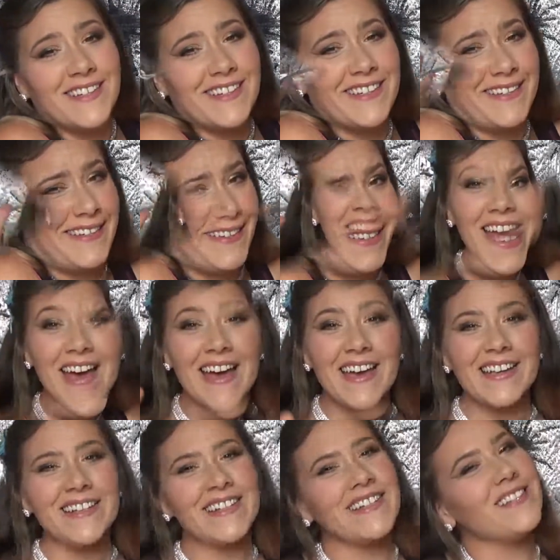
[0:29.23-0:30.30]
Hi
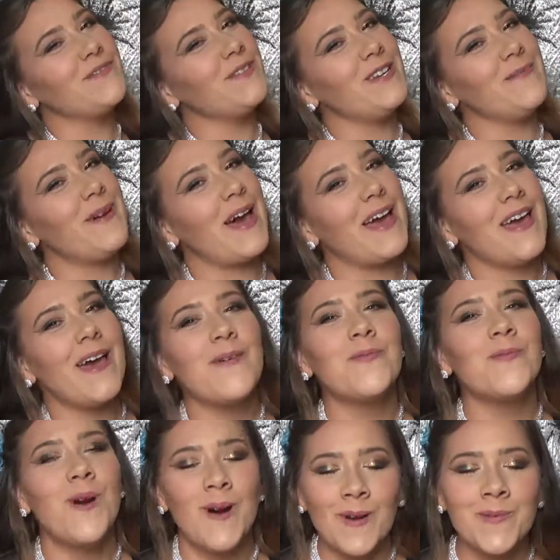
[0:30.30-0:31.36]
guys, it's Sweetie Pie
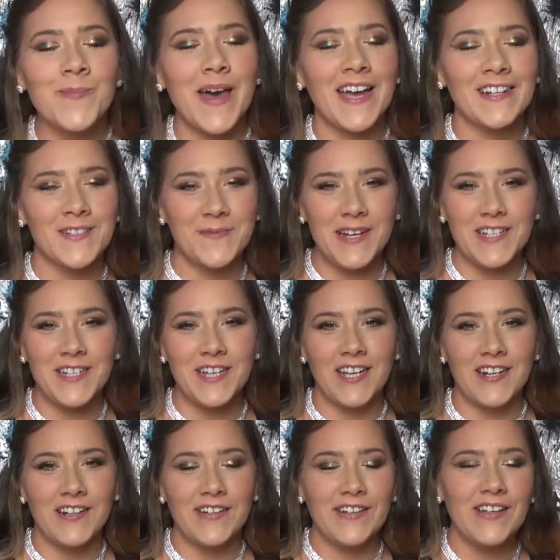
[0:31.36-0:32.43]
and welcome back to my
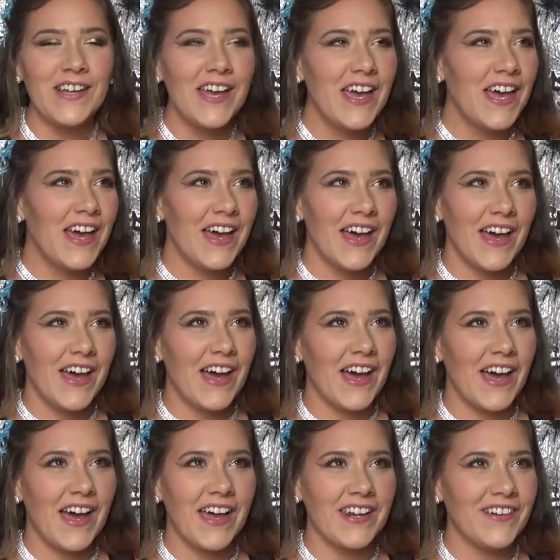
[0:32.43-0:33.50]
channel.
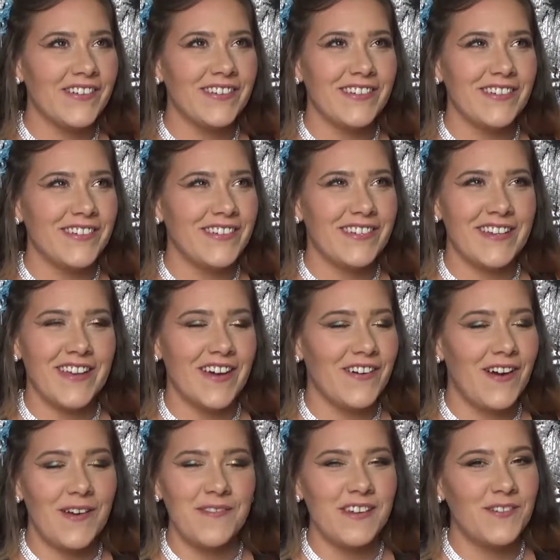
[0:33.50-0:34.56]
I don't know,
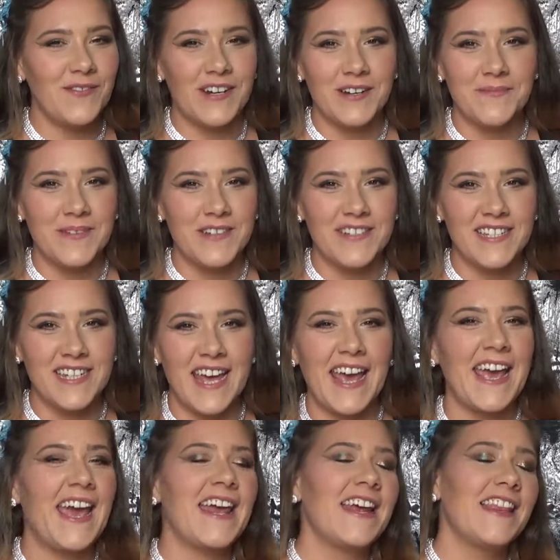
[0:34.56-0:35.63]
I'm in a weird mood
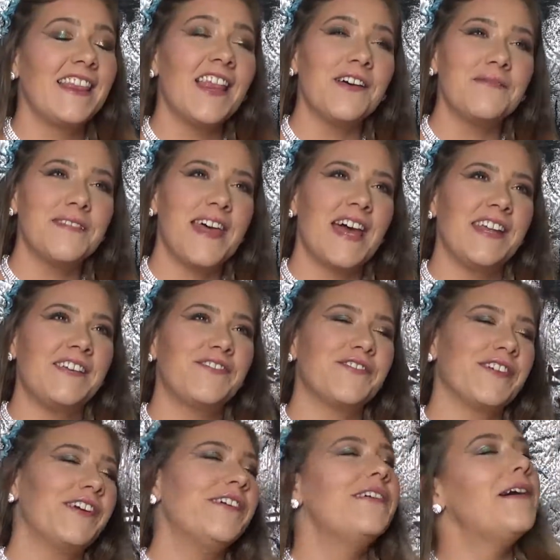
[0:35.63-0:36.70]
today and I loved that
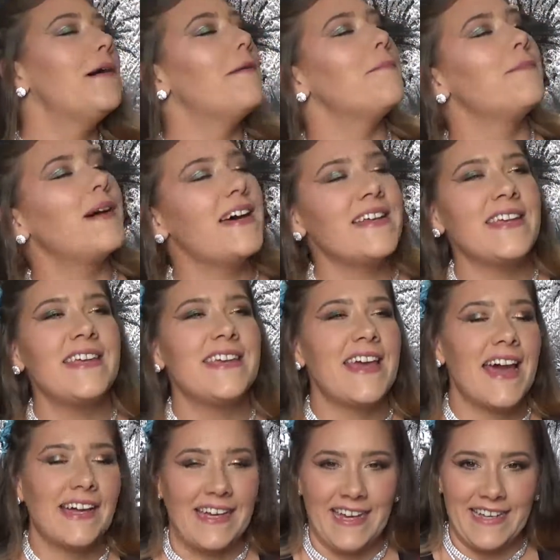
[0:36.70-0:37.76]
intro. But
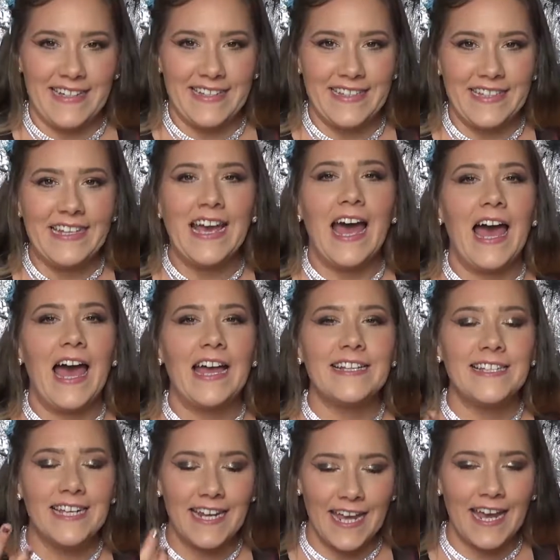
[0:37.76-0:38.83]
yeah guys,
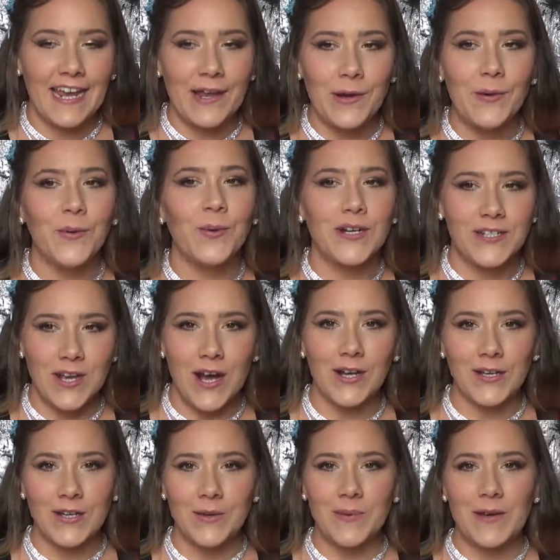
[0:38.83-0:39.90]
today we're
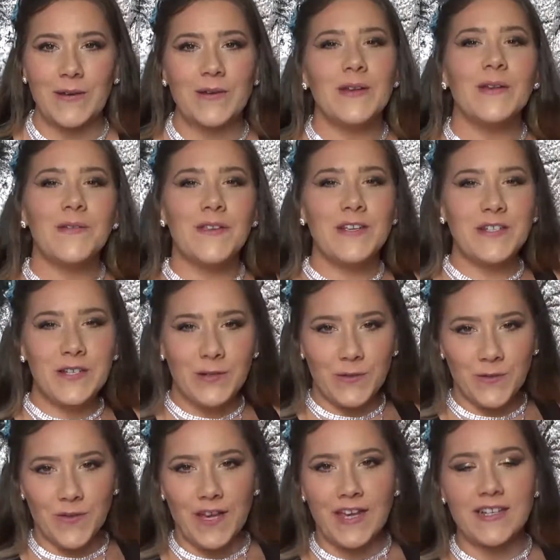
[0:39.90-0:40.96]
talking about the Too
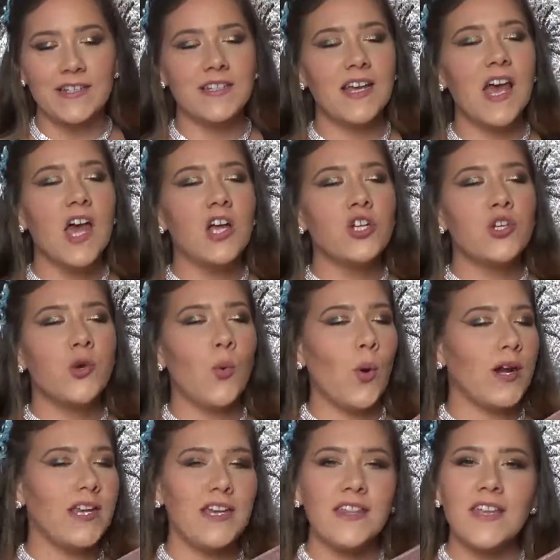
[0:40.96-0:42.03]
Faced
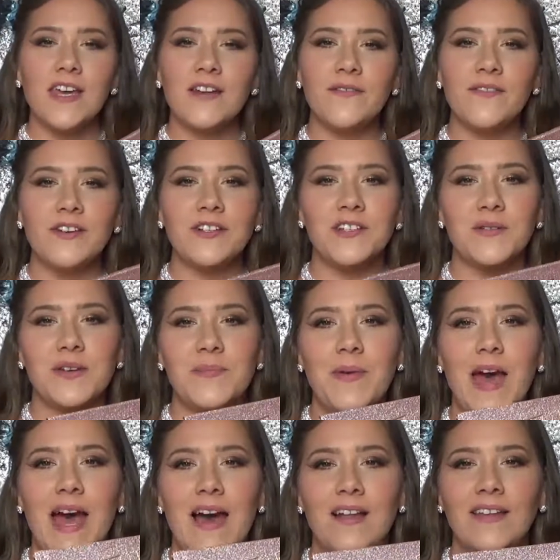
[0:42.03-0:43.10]
20th Anniversary
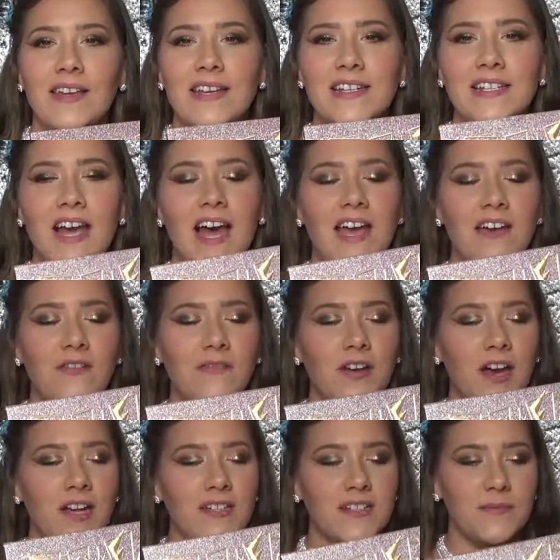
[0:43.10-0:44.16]
palette. I have
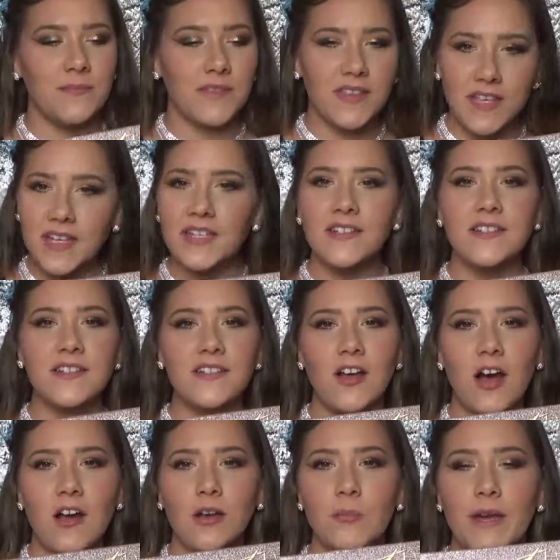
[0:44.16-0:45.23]
got some things to
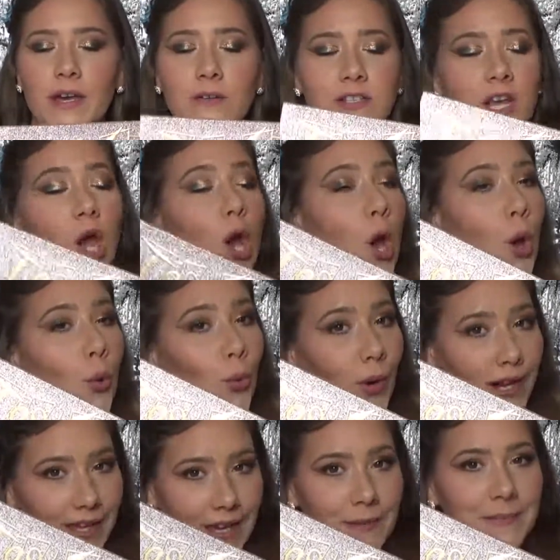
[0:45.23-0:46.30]
talk about
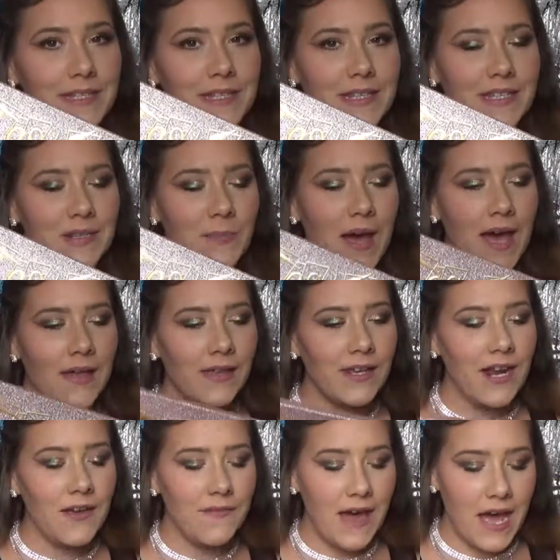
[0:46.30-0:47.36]
when it comes to this palette.
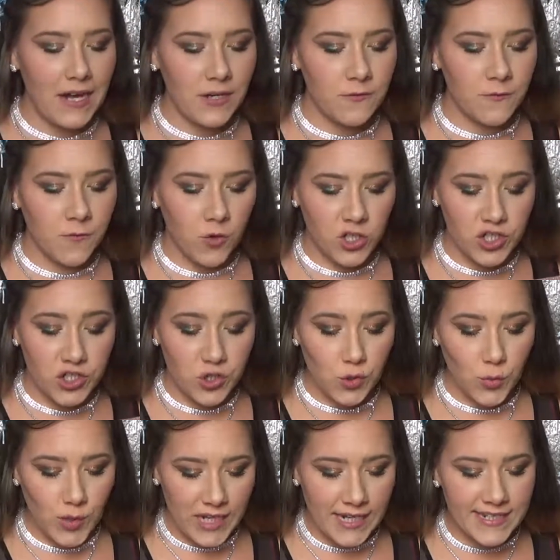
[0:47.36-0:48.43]
I've had it for
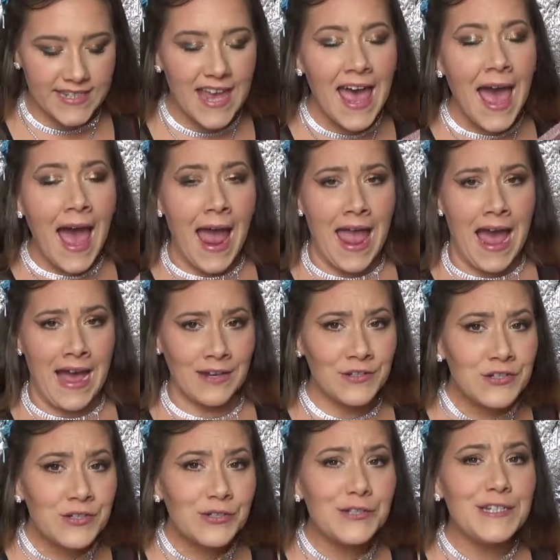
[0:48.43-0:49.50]
2 weeks. I
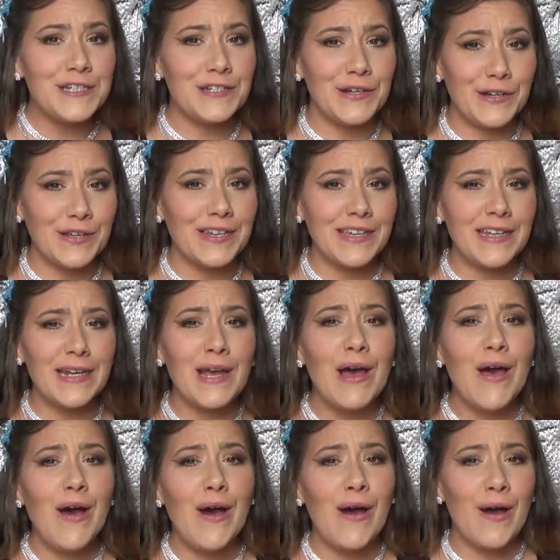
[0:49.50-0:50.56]
actually took it
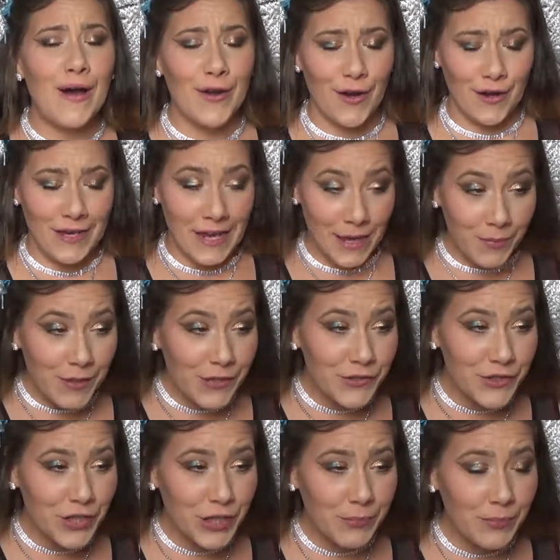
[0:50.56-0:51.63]
on our camping
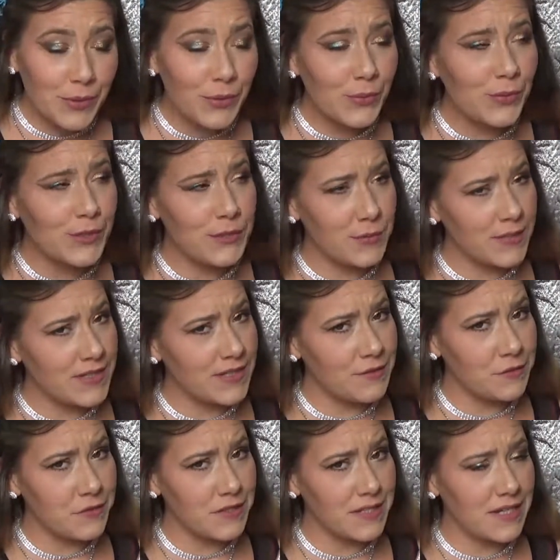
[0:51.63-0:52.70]
trip, which was
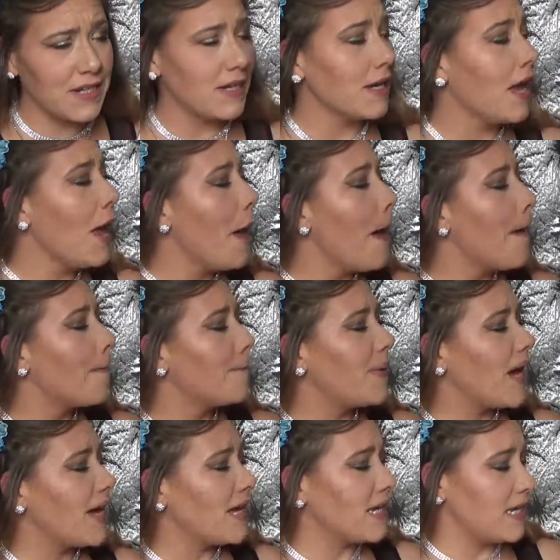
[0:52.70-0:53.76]
interesting.
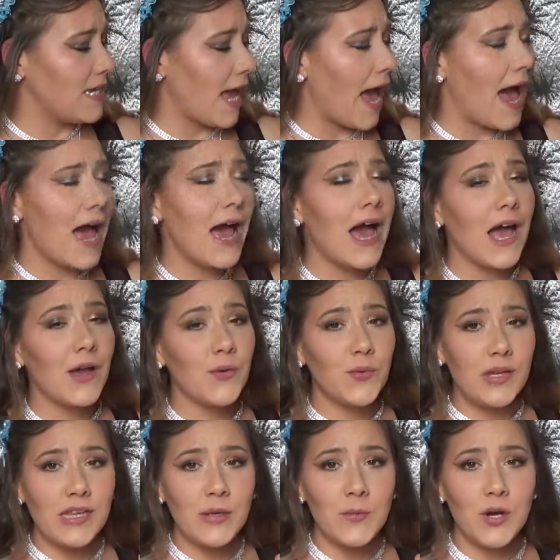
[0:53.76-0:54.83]
But yeah, I
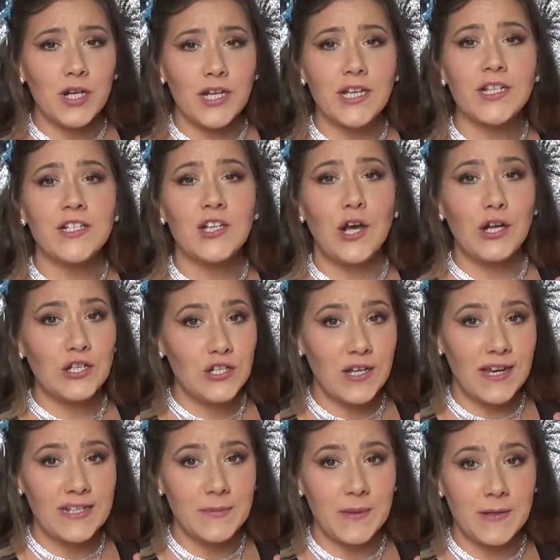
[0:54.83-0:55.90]
really want to talk to
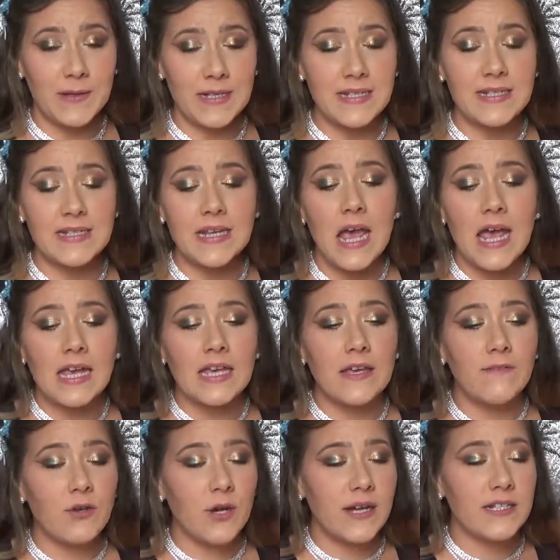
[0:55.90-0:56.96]
you guys about this,
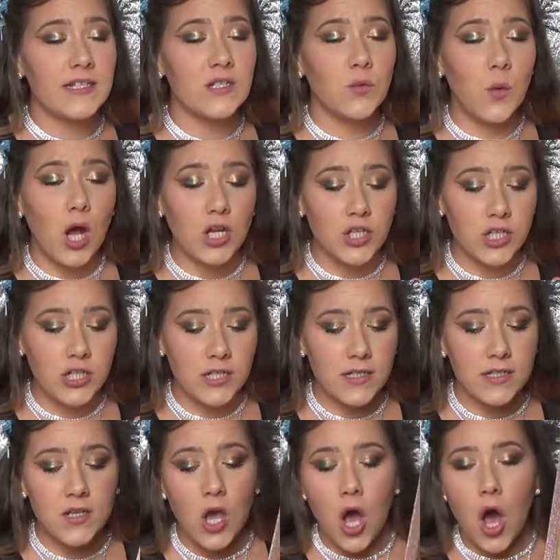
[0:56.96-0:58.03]
give you guys
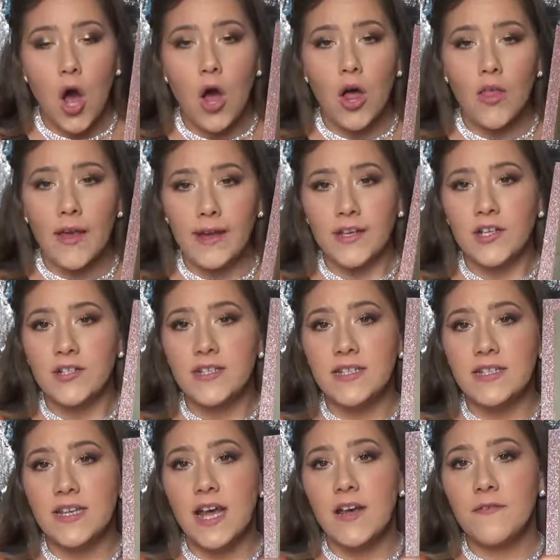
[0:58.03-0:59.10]
swatches, all that good
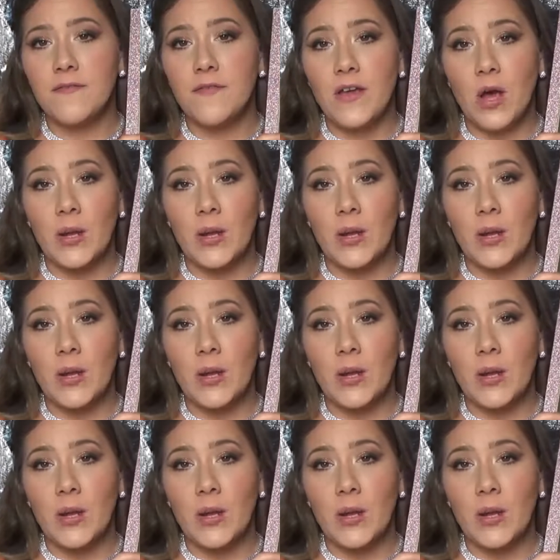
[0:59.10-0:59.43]
stuff.